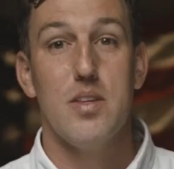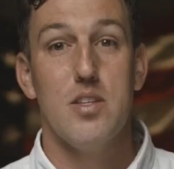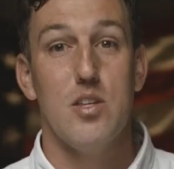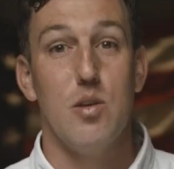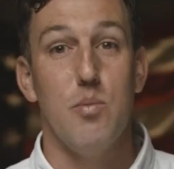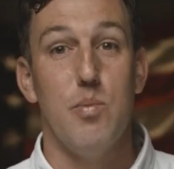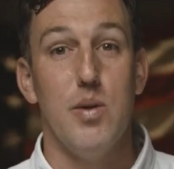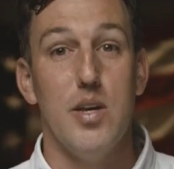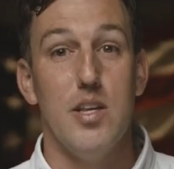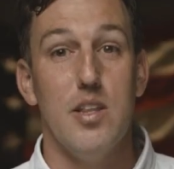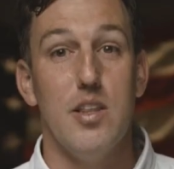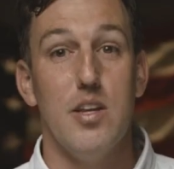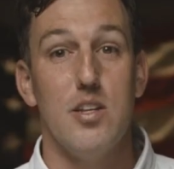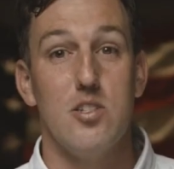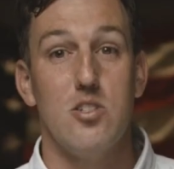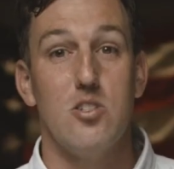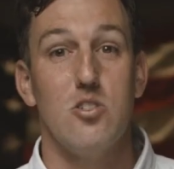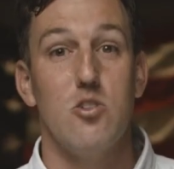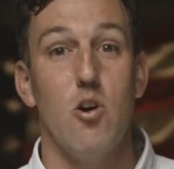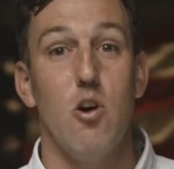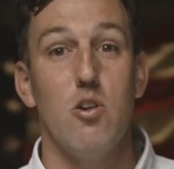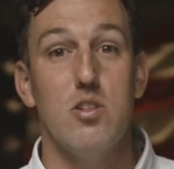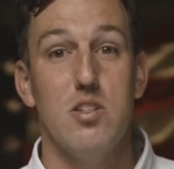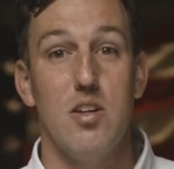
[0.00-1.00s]
to be the
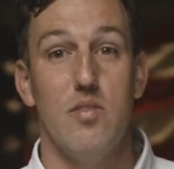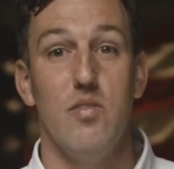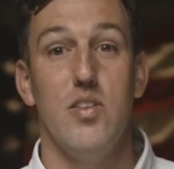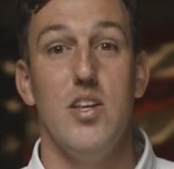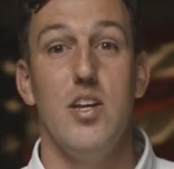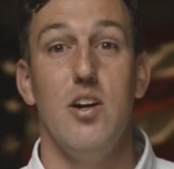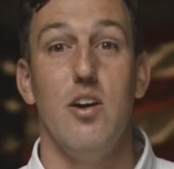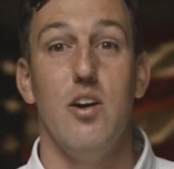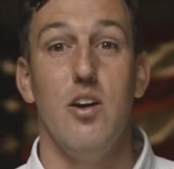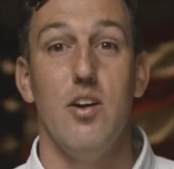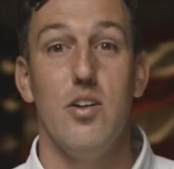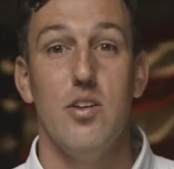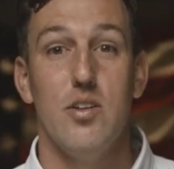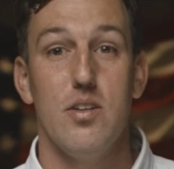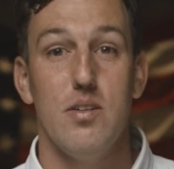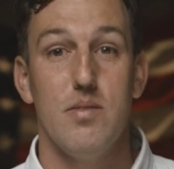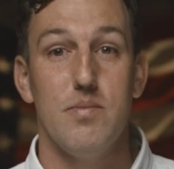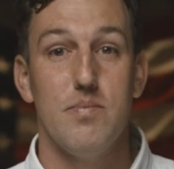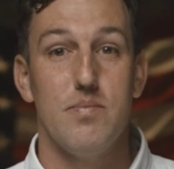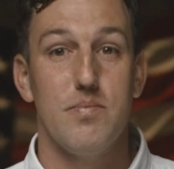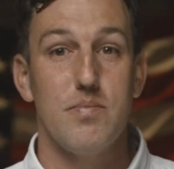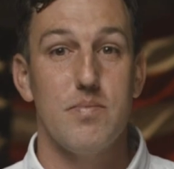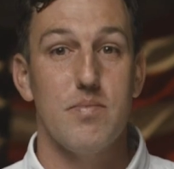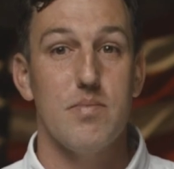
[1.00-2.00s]
salt of the earth
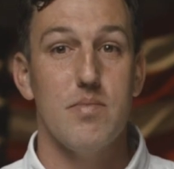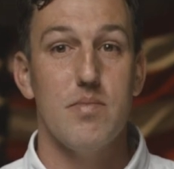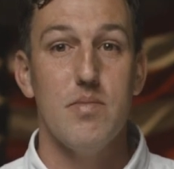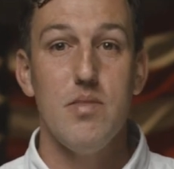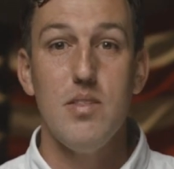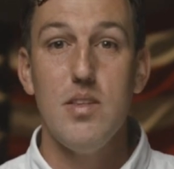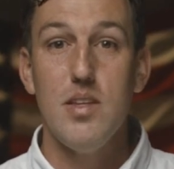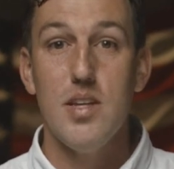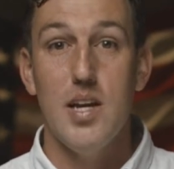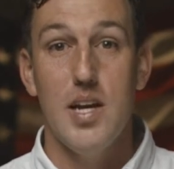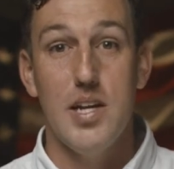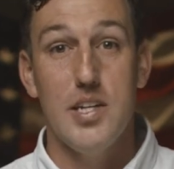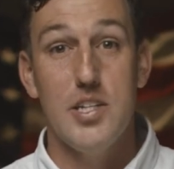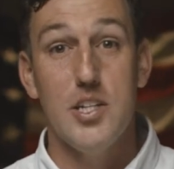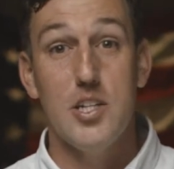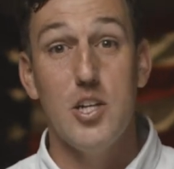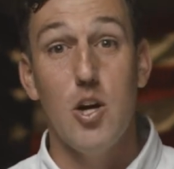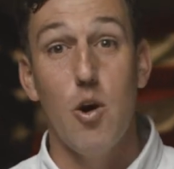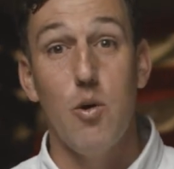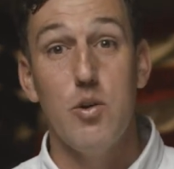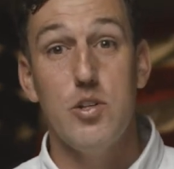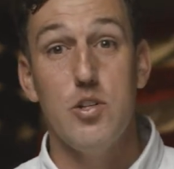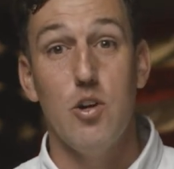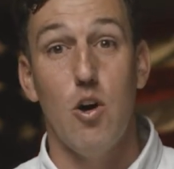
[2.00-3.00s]
and to
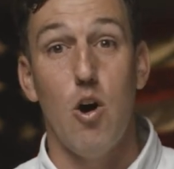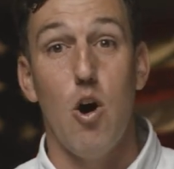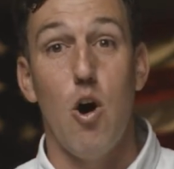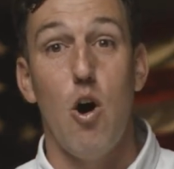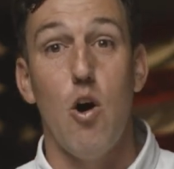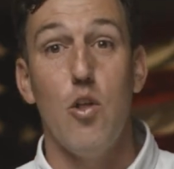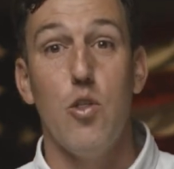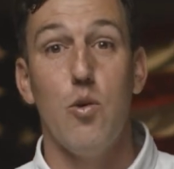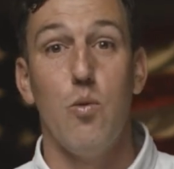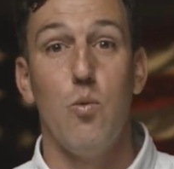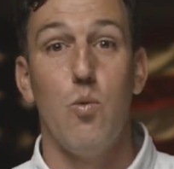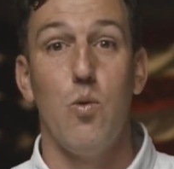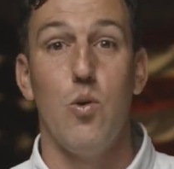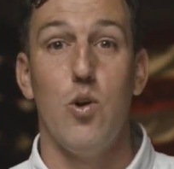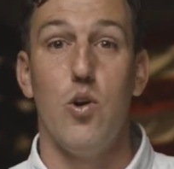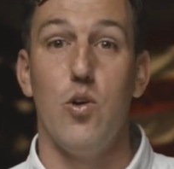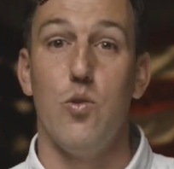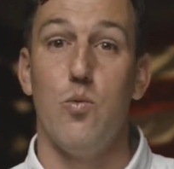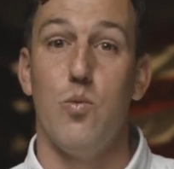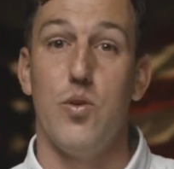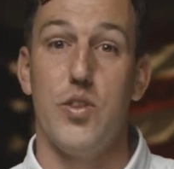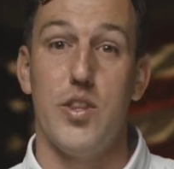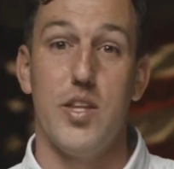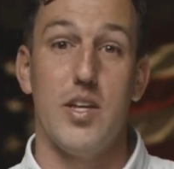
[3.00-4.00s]
go into all the
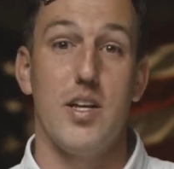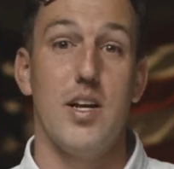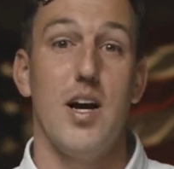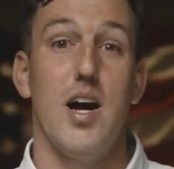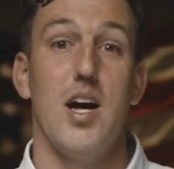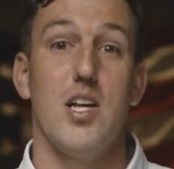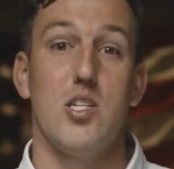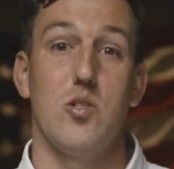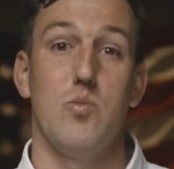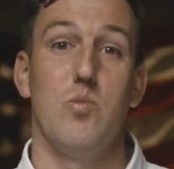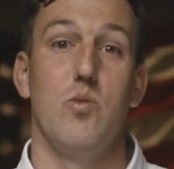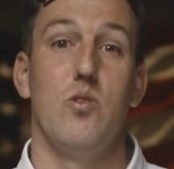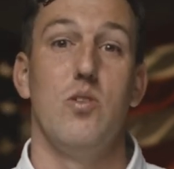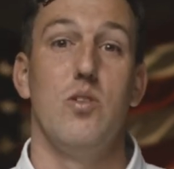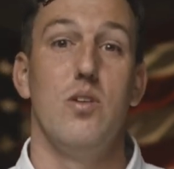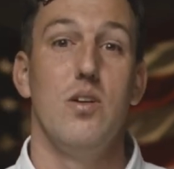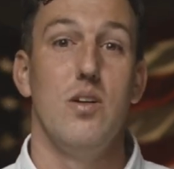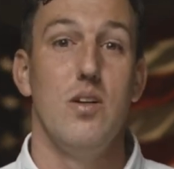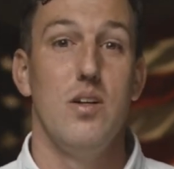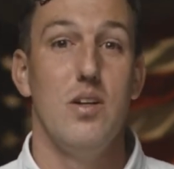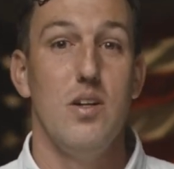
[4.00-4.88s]
world with the gospel.